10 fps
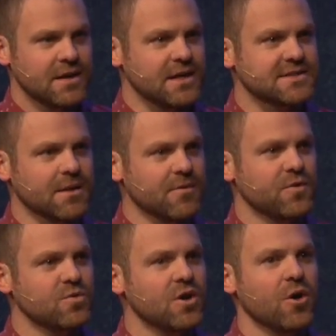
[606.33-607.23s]
And some of
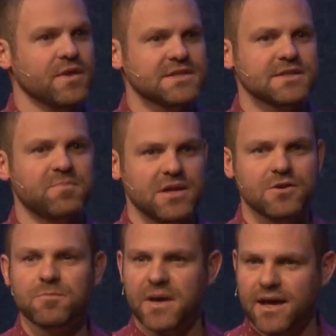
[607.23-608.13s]
you know this has been
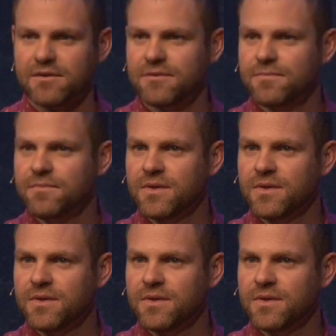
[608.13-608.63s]
your battle.